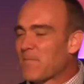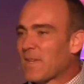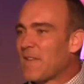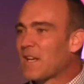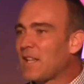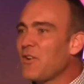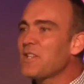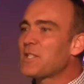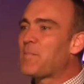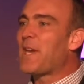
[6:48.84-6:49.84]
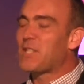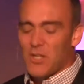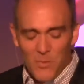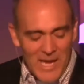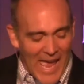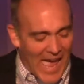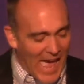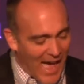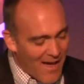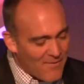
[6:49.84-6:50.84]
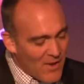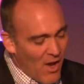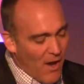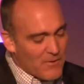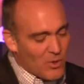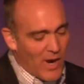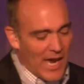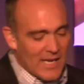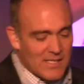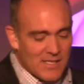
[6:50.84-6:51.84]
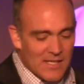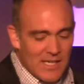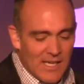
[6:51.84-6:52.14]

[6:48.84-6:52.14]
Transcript: And the clearest depiction that we have of Christ